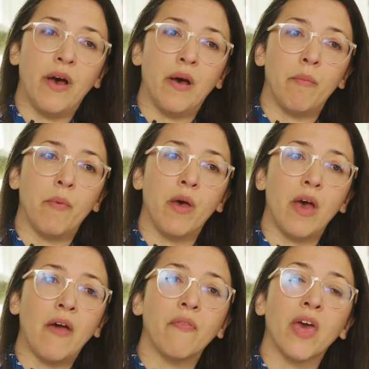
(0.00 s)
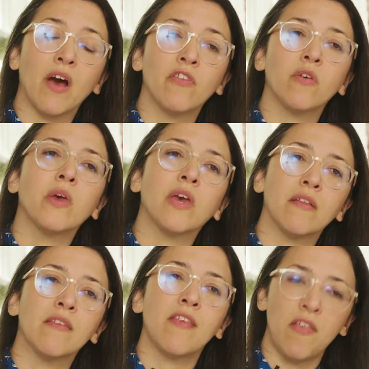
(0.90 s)
and they are doing
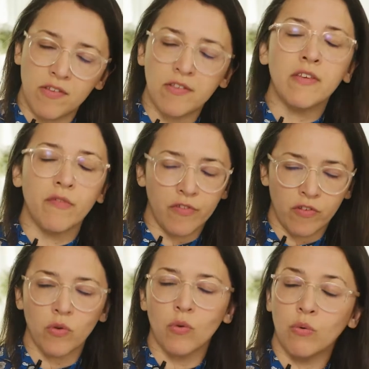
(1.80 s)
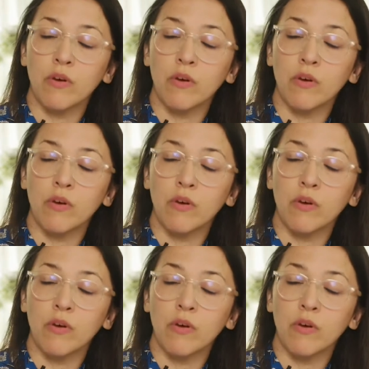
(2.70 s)
it sensitive to